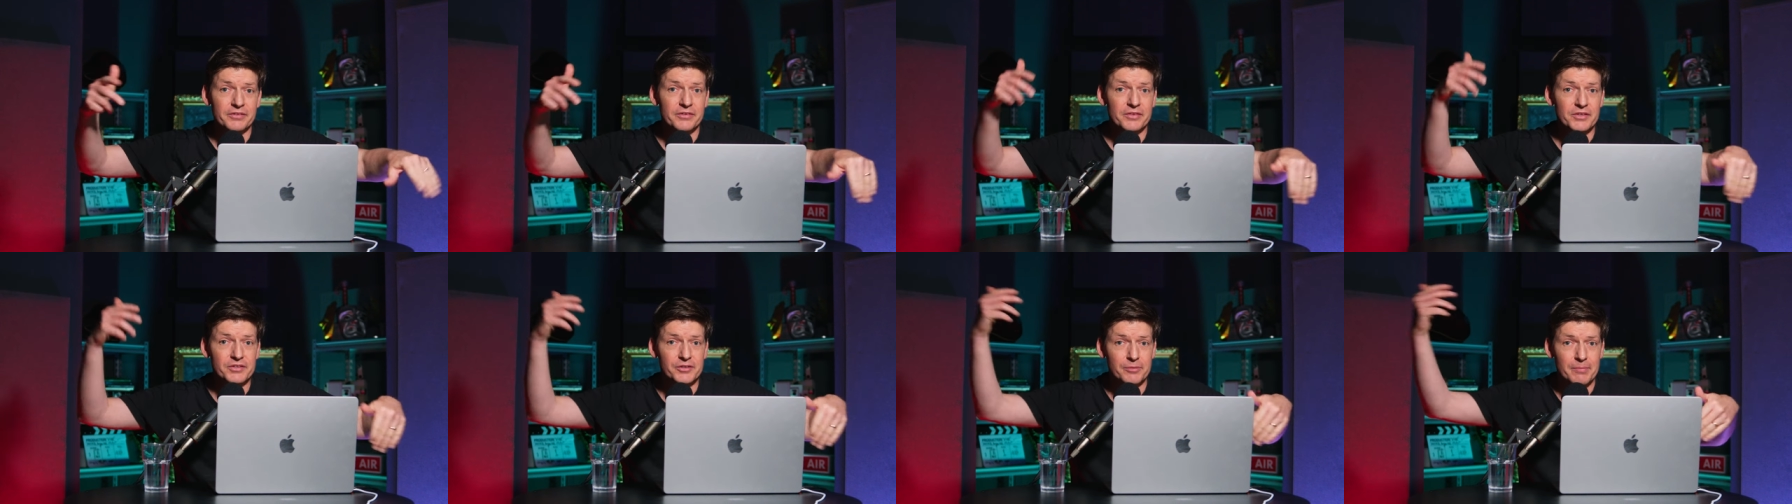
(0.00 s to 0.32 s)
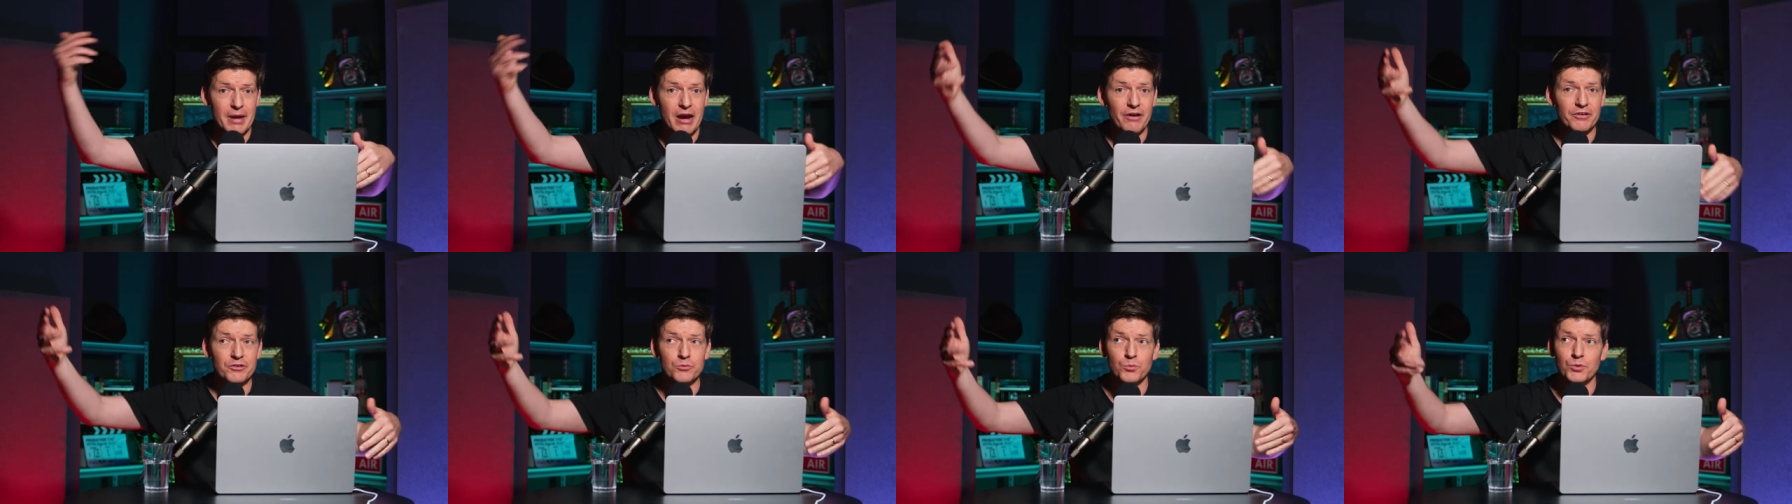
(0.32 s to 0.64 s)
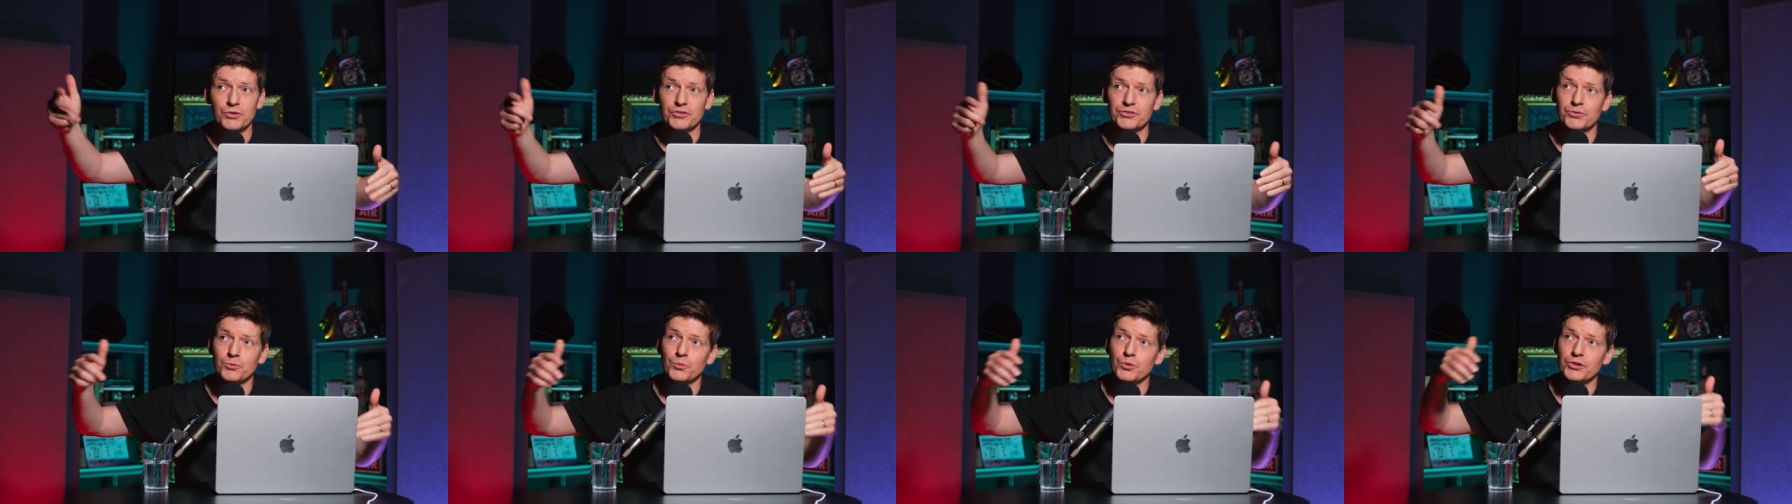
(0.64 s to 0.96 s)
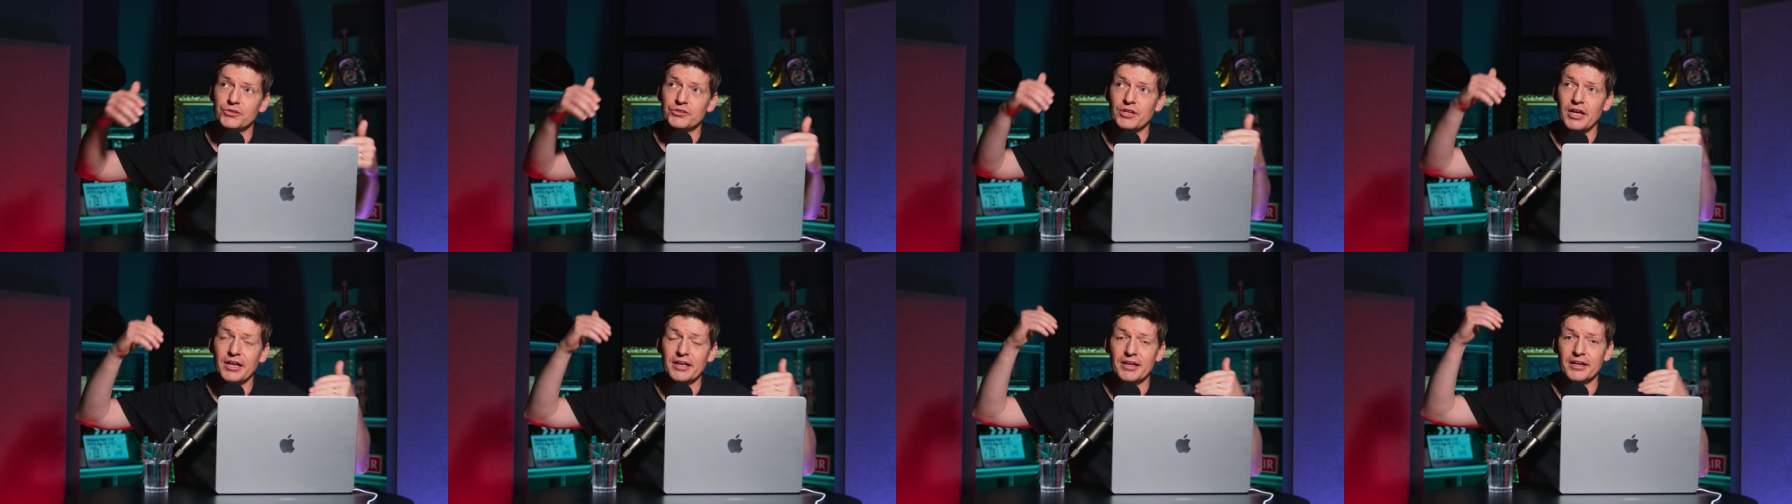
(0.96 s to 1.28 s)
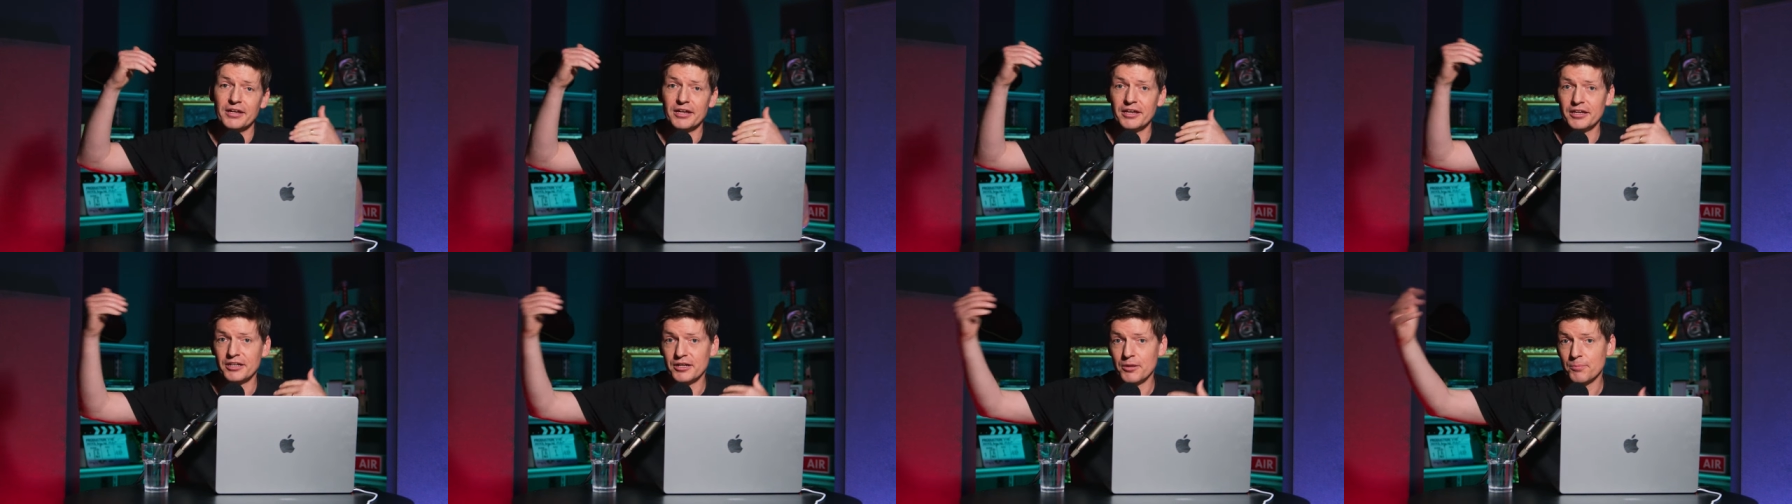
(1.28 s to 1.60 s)
And the Samaritan was, was
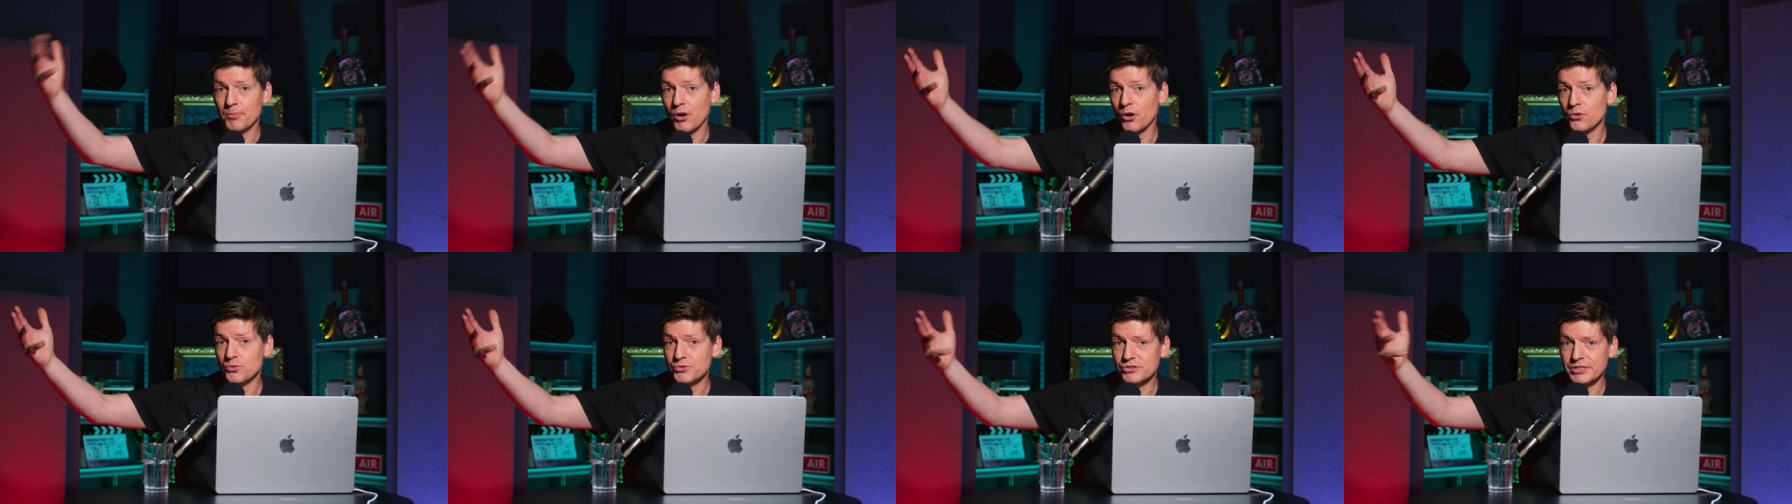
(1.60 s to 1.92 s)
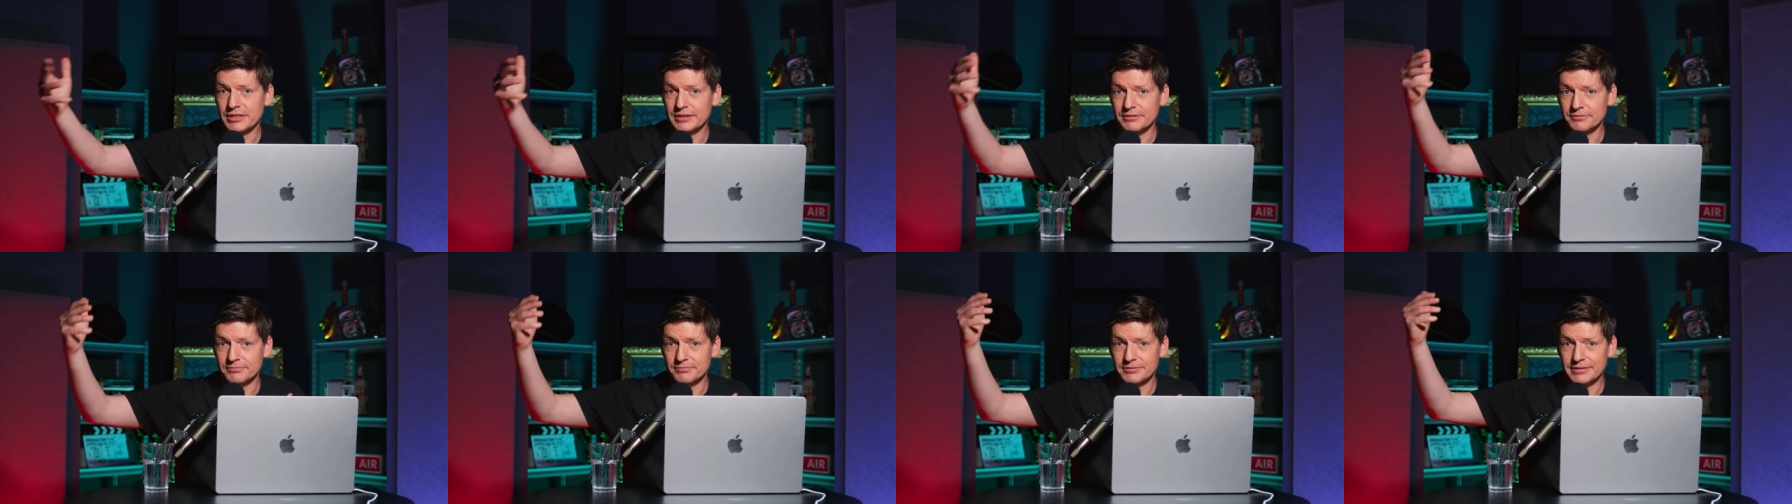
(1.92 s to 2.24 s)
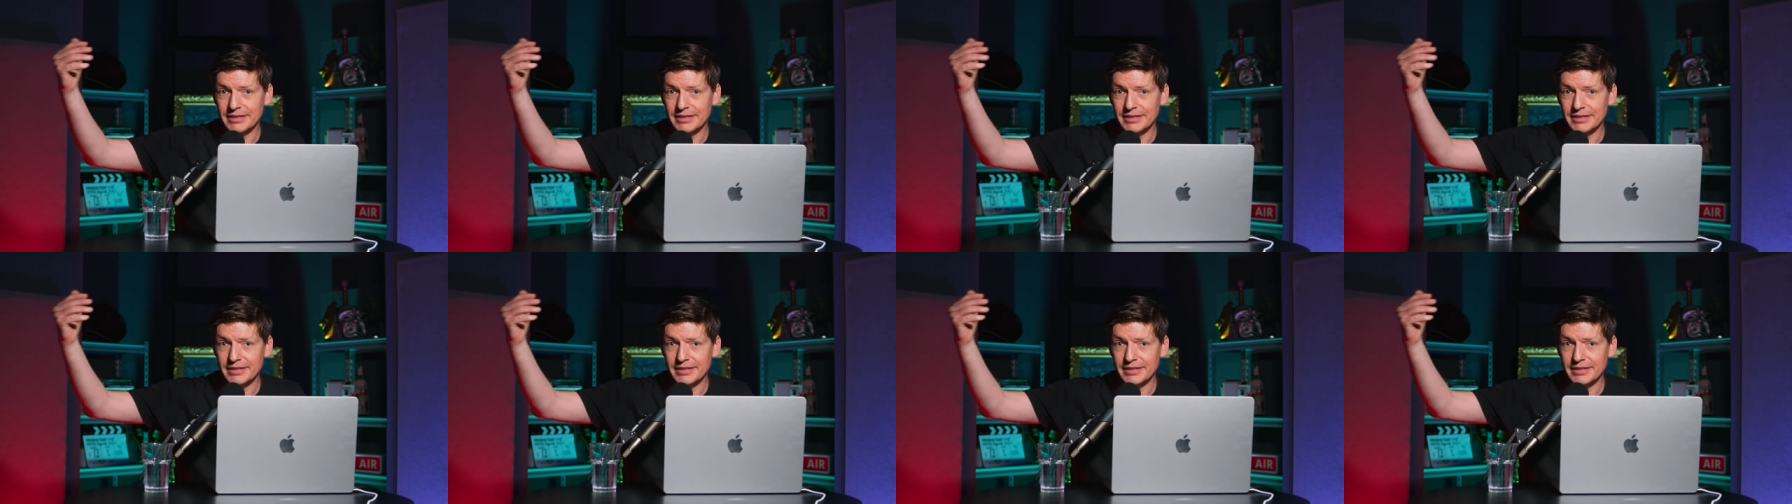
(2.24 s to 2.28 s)
a, an opposing